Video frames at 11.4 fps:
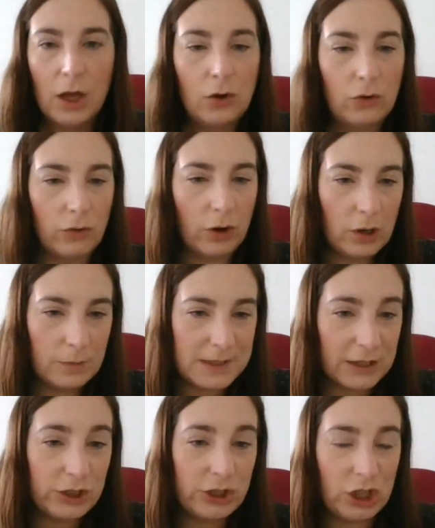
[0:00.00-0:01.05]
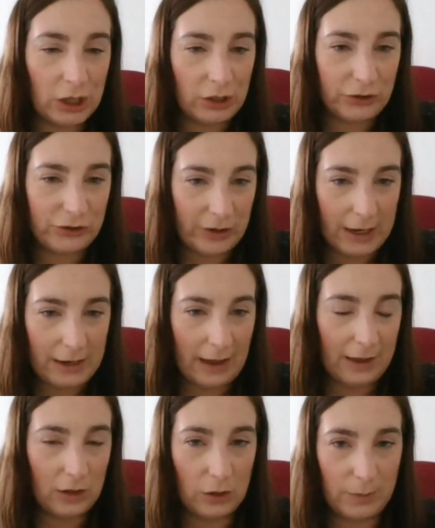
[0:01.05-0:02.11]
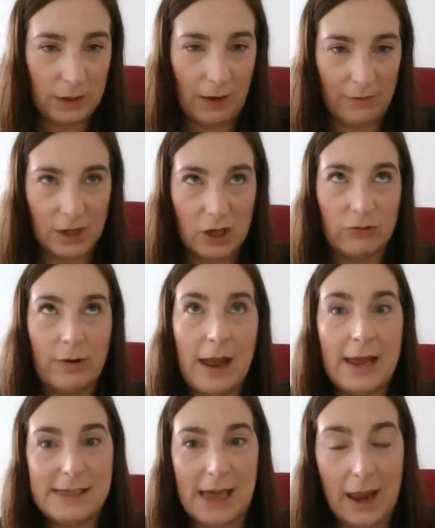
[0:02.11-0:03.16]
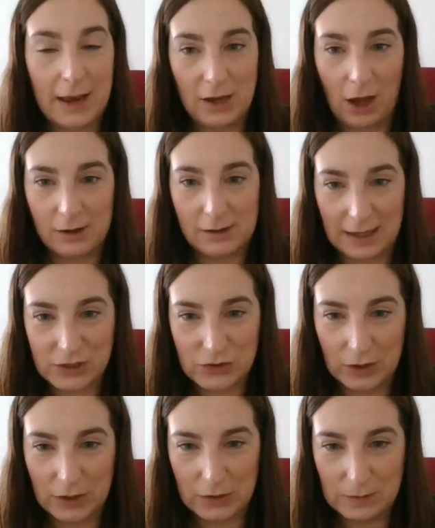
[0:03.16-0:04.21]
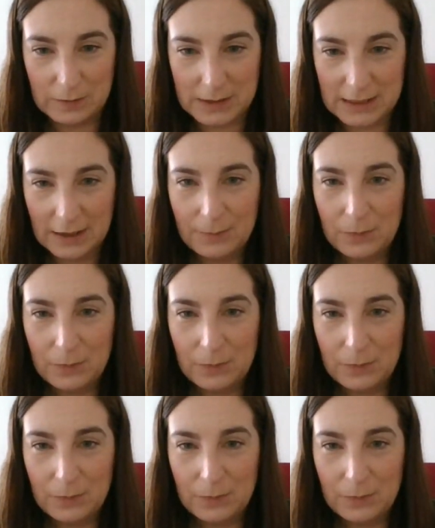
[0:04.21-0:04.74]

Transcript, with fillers: grown-ups and children, I hope you have a great day in your classrooms.